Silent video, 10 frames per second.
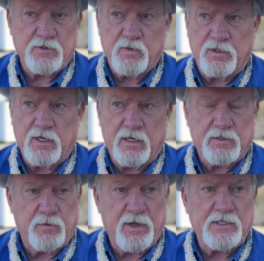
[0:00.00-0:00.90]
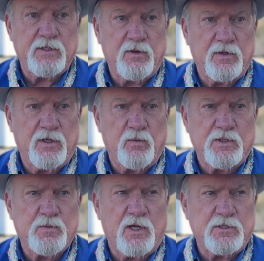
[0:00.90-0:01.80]
It's amazing what the
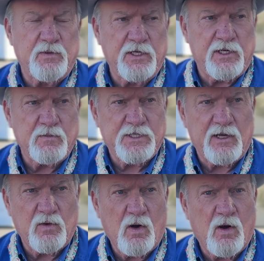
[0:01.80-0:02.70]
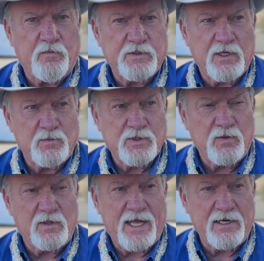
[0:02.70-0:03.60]
responsibility comes down to our office, and I'm so
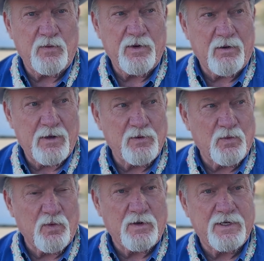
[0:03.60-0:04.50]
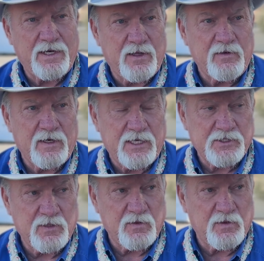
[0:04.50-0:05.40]
glad that we were able to work together
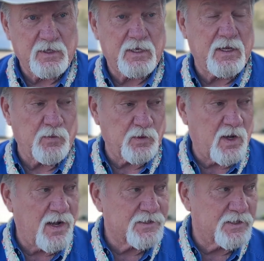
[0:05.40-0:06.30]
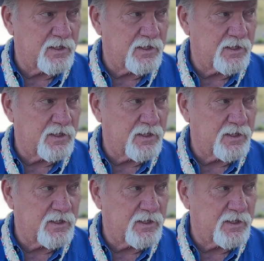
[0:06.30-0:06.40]
last year in constant